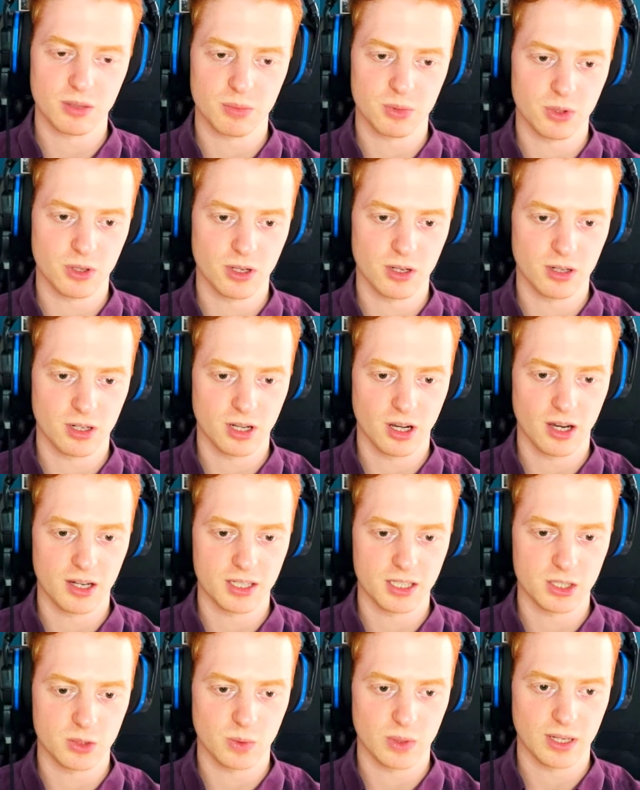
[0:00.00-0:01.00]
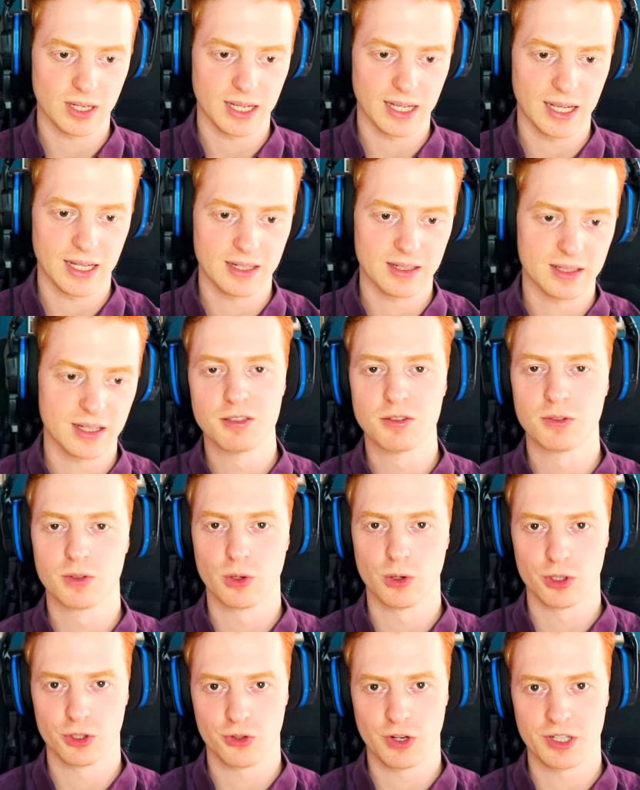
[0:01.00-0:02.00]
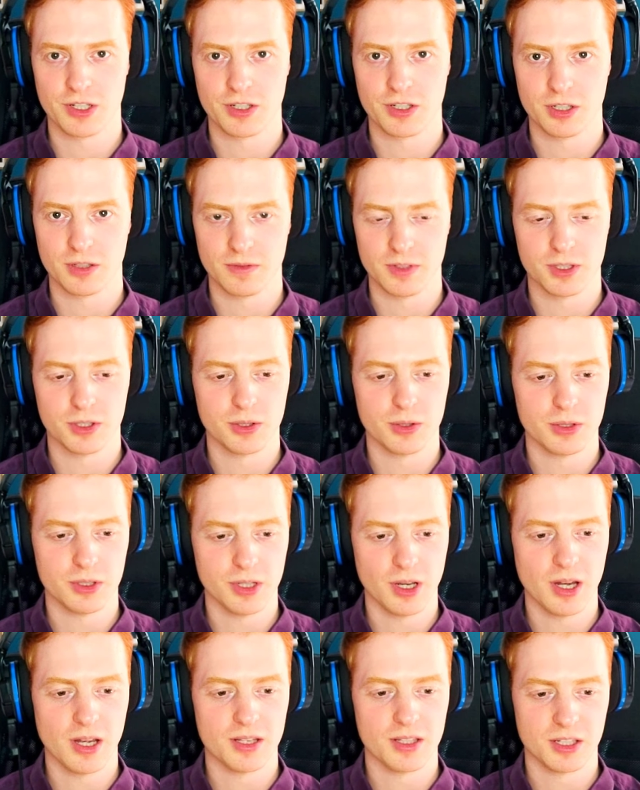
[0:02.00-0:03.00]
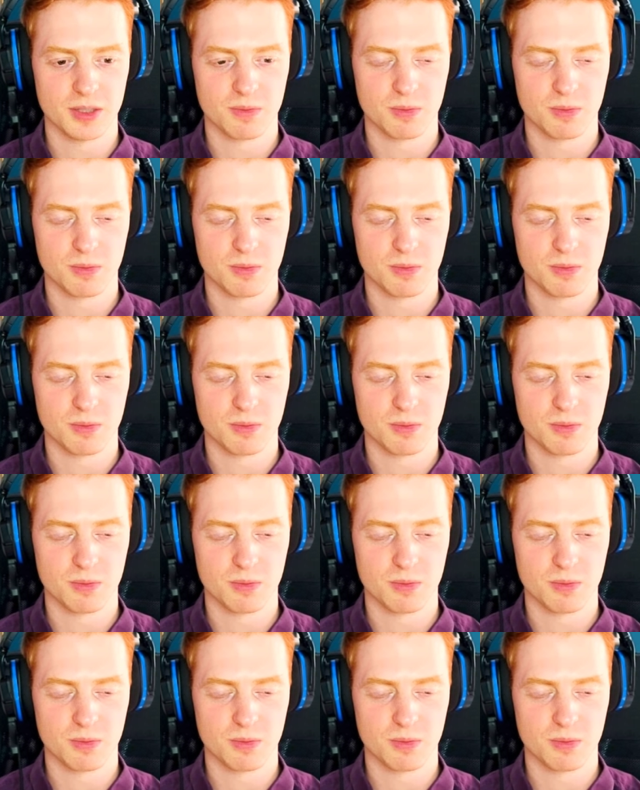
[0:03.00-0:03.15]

to put a card into our hand. This, of course, stretches over 2 turns.